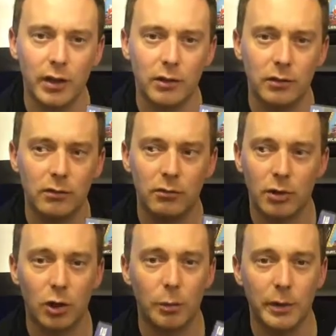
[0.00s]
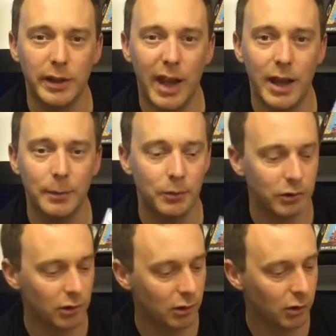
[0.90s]
and a couple of games
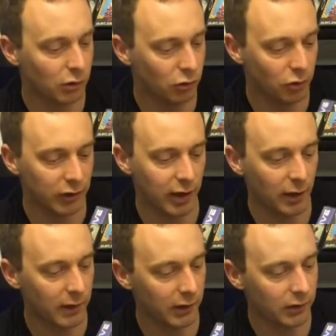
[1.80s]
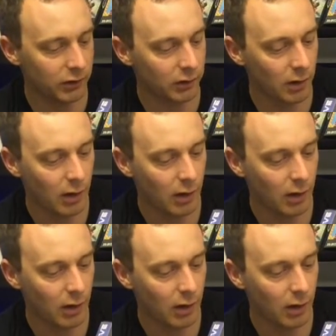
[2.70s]
just to get this.